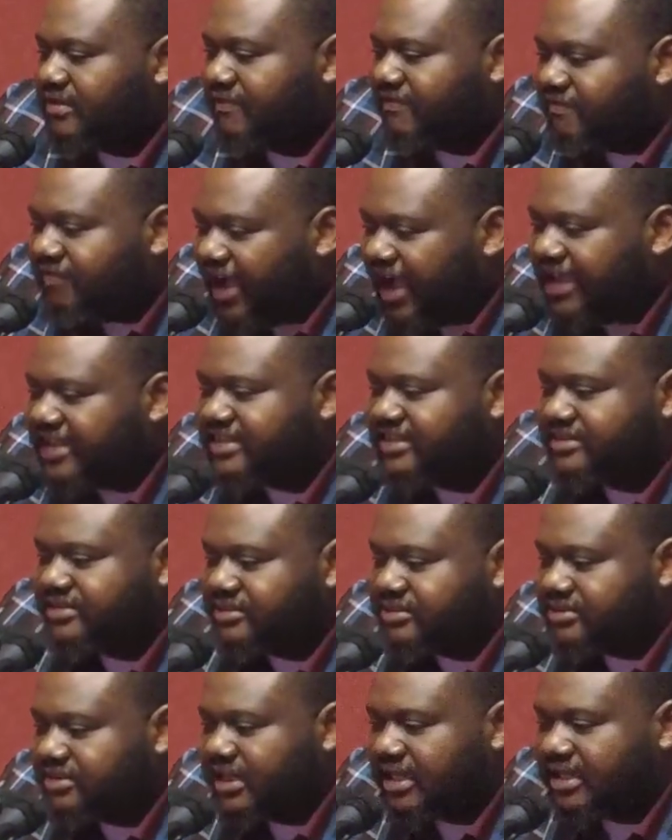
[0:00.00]

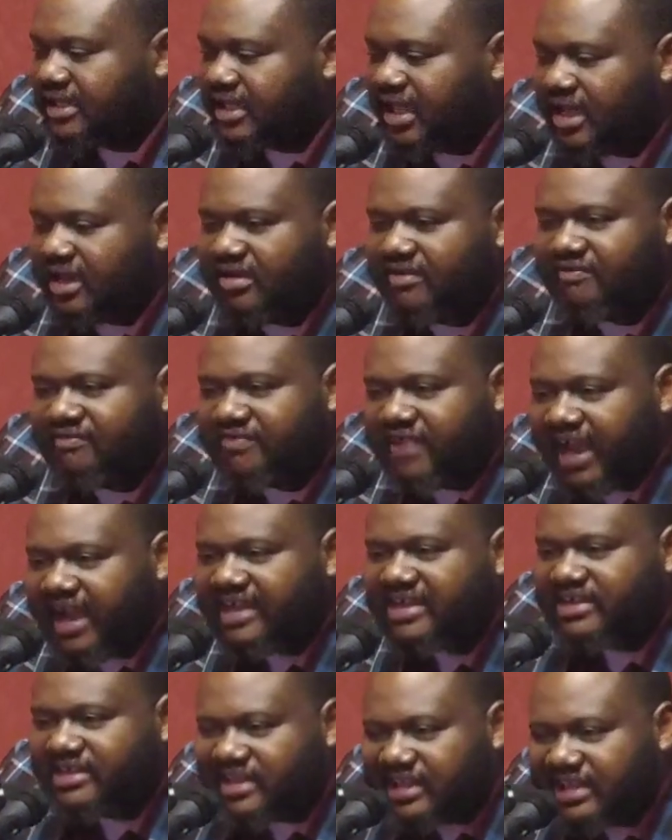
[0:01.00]
factors that kind of
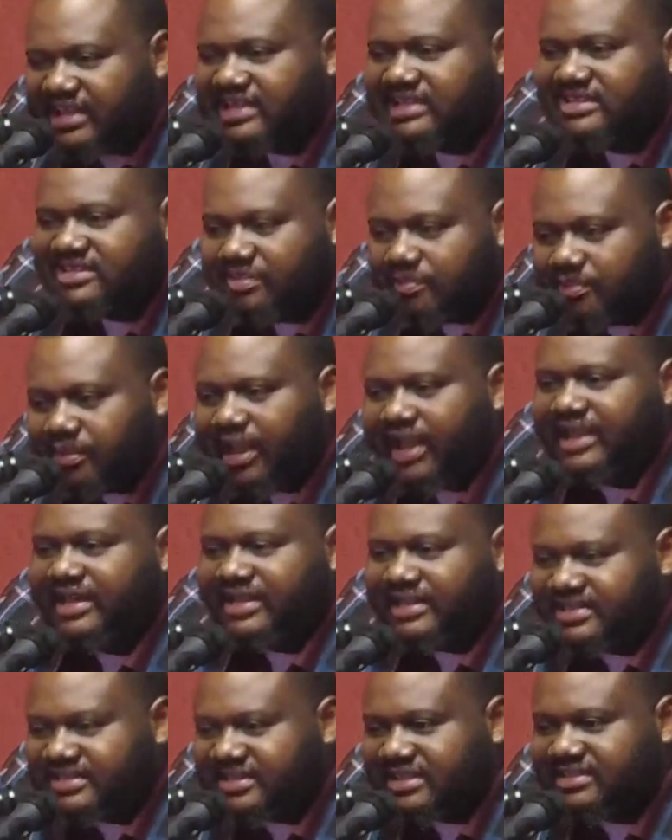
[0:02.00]
factor into blight
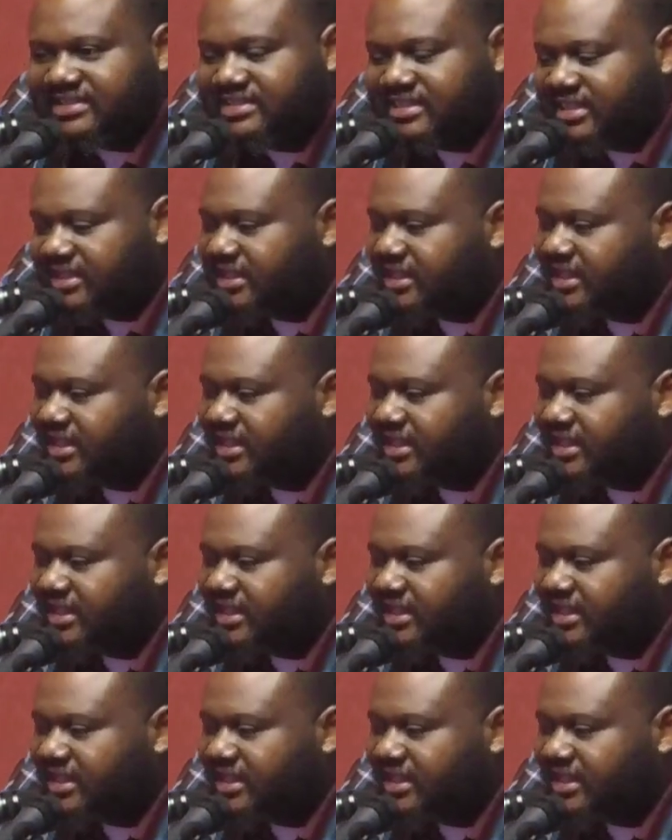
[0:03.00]
existing